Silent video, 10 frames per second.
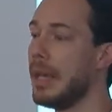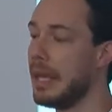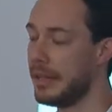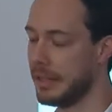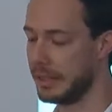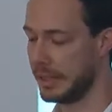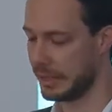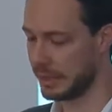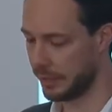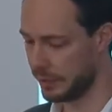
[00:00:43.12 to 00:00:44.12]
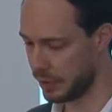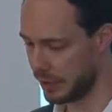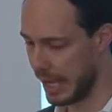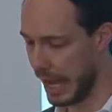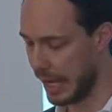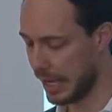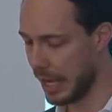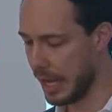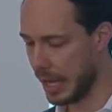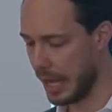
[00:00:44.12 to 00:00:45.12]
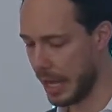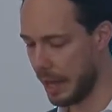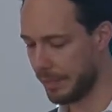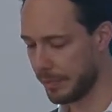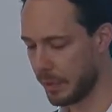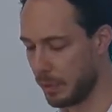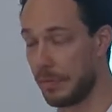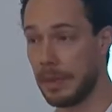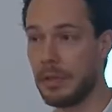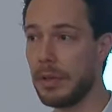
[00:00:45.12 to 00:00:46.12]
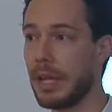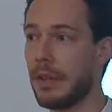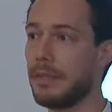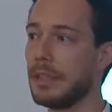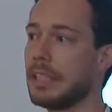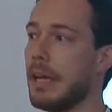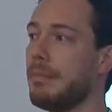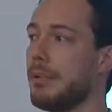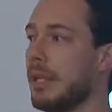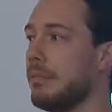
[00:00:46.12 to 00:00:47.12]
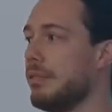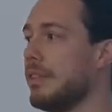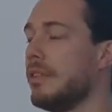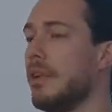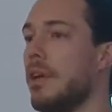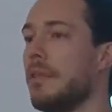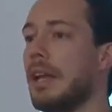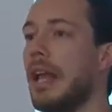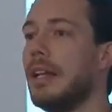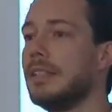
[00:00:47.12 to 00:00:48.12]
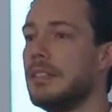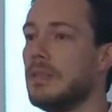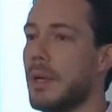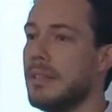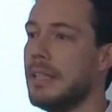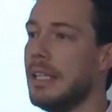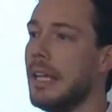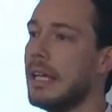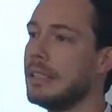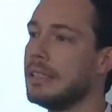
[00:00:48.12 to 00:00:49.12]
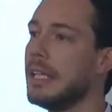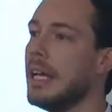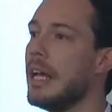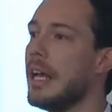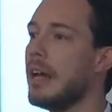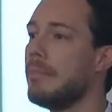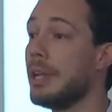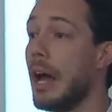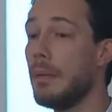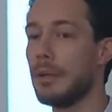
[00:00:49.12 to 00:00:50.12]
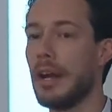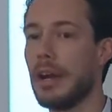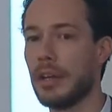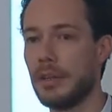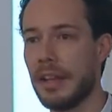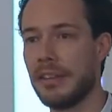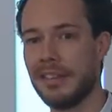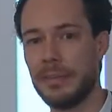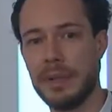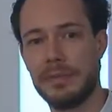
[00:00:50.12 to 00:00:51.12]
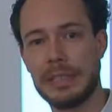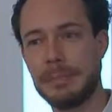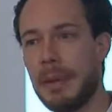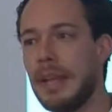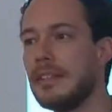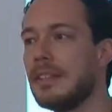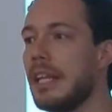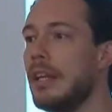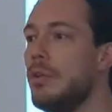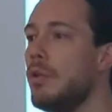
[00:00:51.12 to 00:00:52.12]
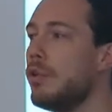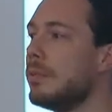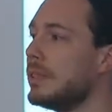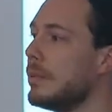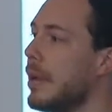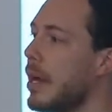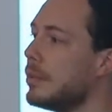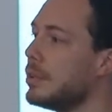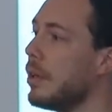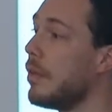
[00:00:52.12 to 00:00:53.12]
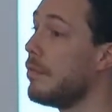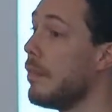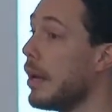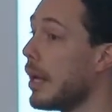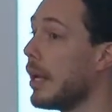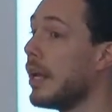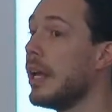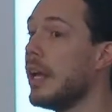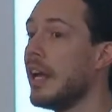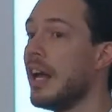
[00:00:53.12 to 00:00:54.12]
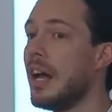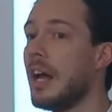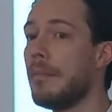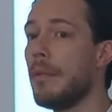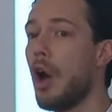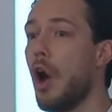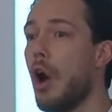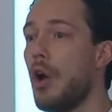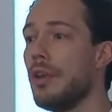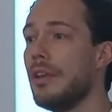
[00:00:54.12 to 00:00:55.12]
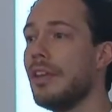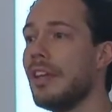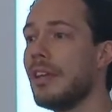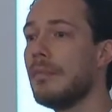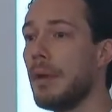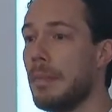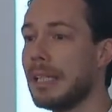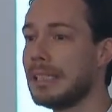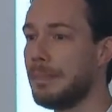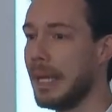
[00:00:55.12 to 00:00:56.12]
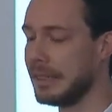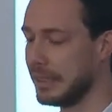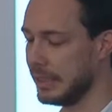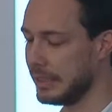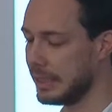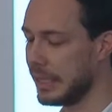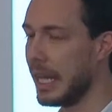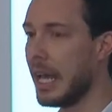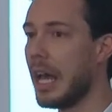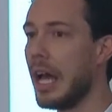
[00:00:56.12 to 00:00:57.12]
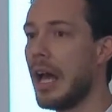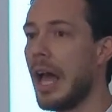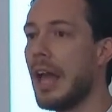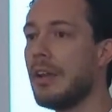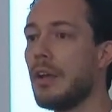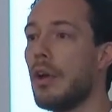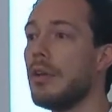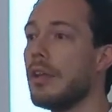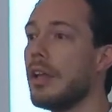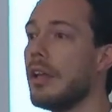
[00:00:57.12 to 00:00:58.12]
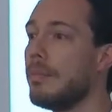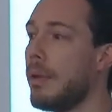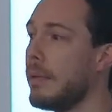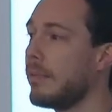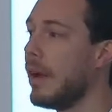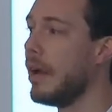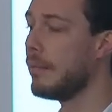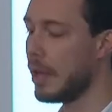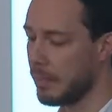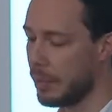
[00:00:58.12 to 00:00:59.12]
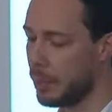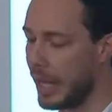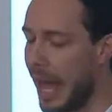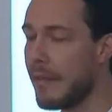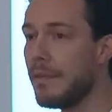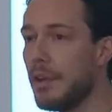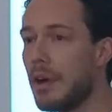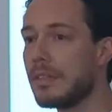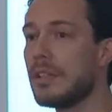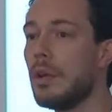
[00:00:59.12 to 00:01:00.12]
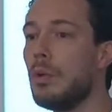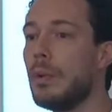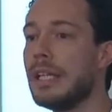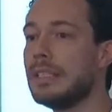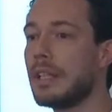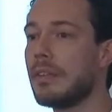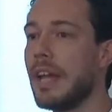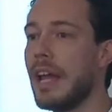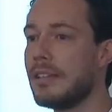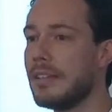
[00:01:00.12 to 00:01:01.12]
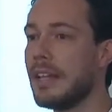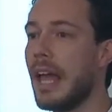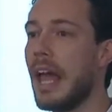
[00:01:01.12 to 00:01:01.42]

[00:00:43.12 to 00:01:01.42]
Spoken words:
in the cities of today. We've been doing that, for example, in Britain over the last 20 years. But I would argue that we've spent enormous amounts of money on public spaces and on the public realm, but we have not always created